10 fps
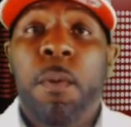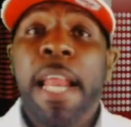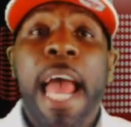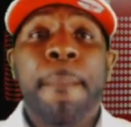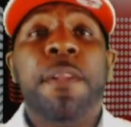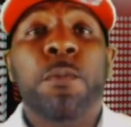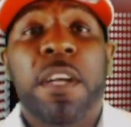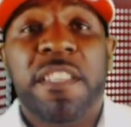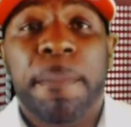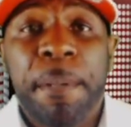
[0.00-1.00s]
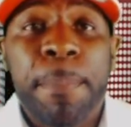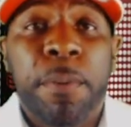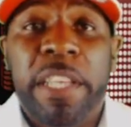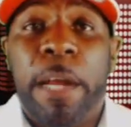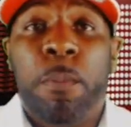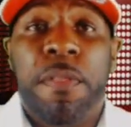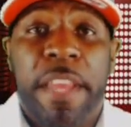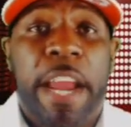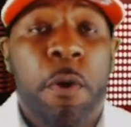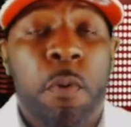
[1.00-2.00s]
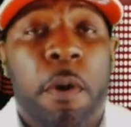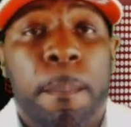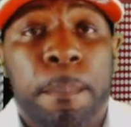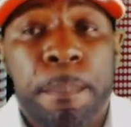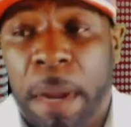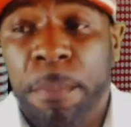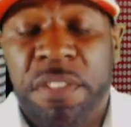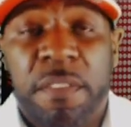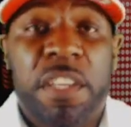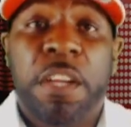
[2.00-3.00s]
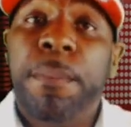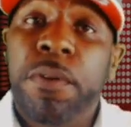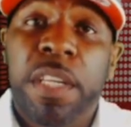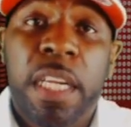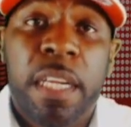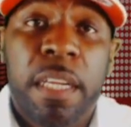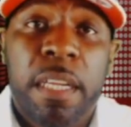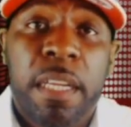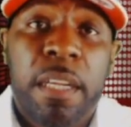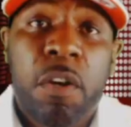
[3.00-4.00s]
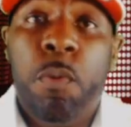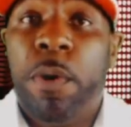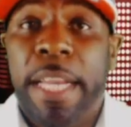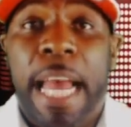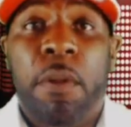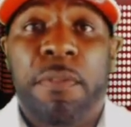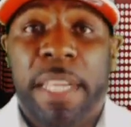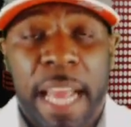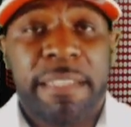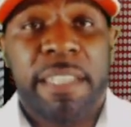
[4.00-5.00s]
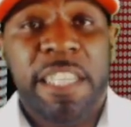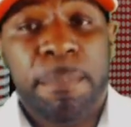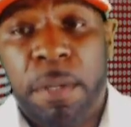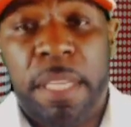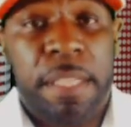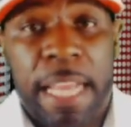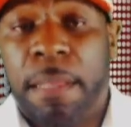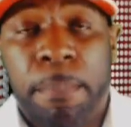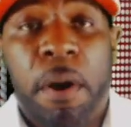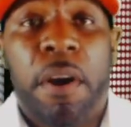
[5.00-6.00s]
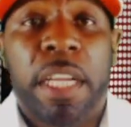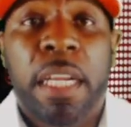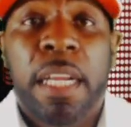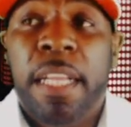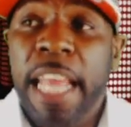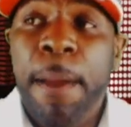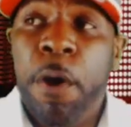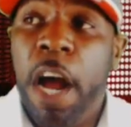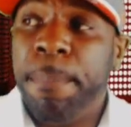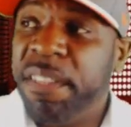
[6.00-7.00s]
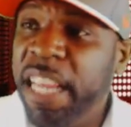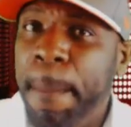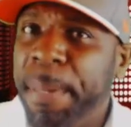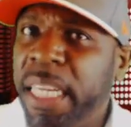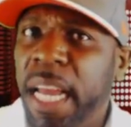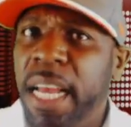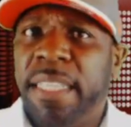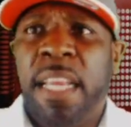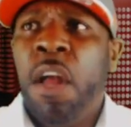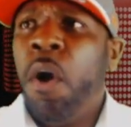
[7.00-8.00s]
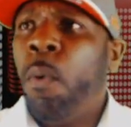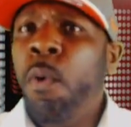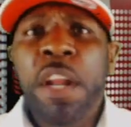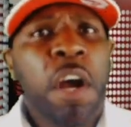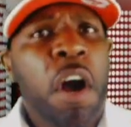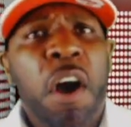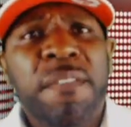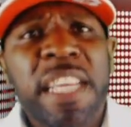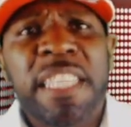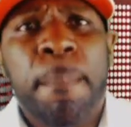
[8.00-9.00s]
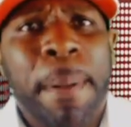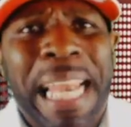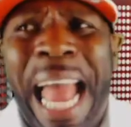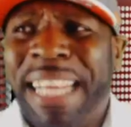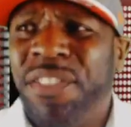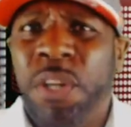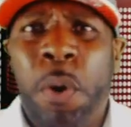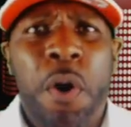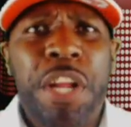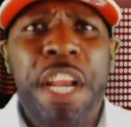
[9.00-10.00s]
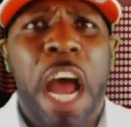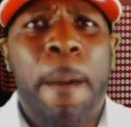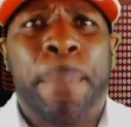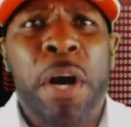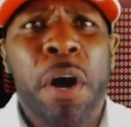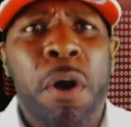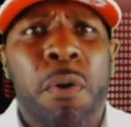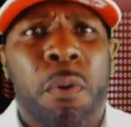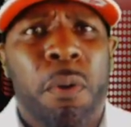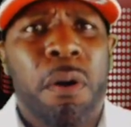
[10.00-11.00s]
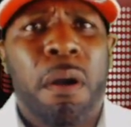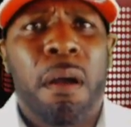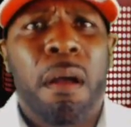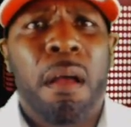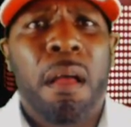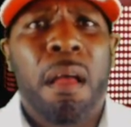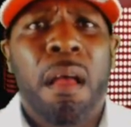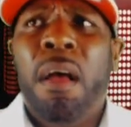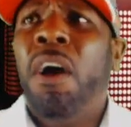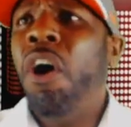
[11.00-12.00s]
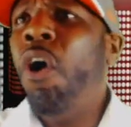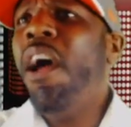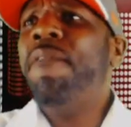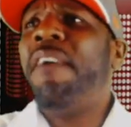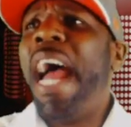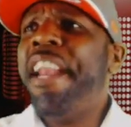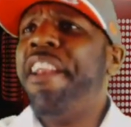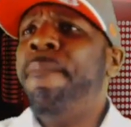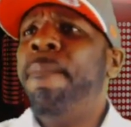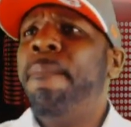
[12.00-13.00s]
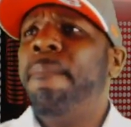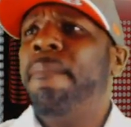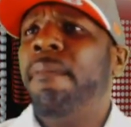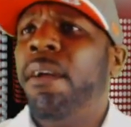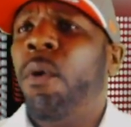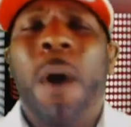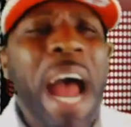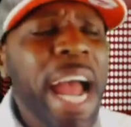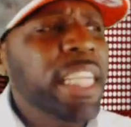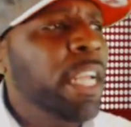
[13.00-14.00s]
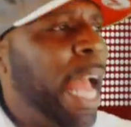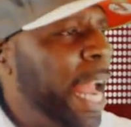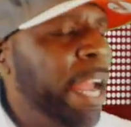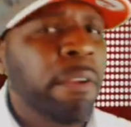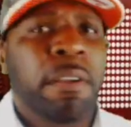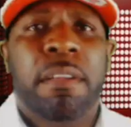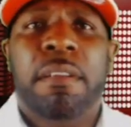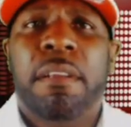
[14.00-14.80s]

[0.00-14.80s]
What happened was the people that were there who are members of the community, who were not on the guest list but at the party, they were upset because what are all these blacks doing in our pool? Who invited them? Why are you here?